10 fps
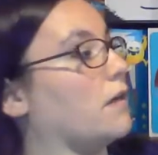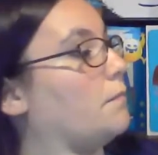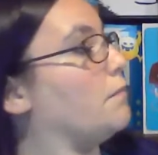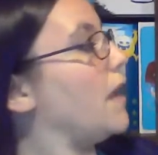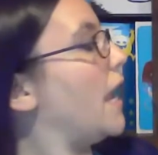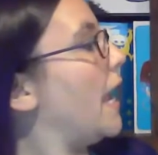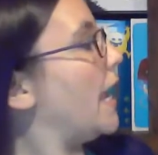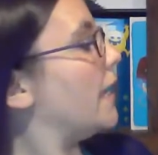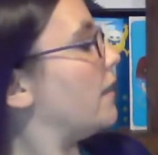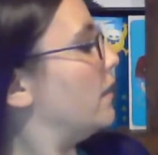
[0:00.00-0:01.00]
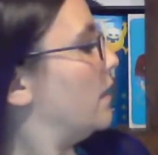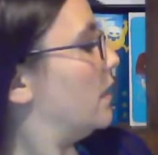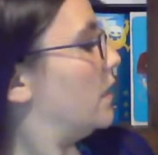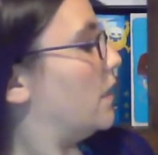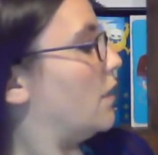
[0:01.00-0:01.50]
are made,
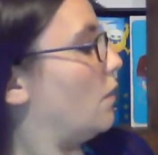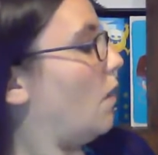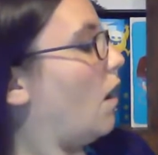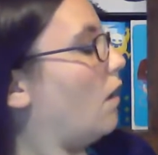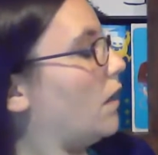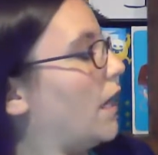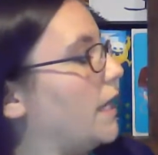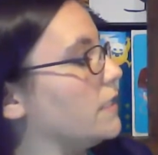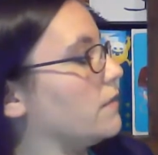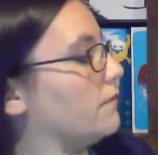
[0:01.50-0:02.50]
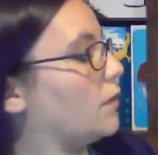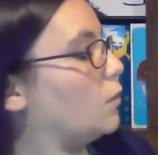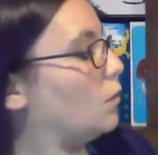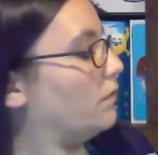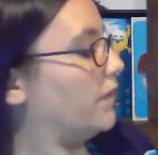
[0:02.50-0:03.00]
all kinds of
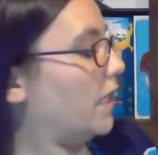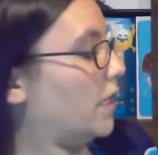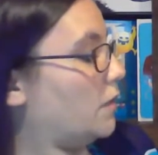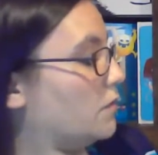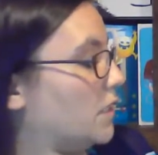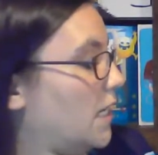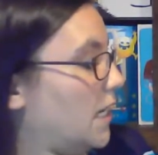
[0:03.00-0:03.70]
cool videos and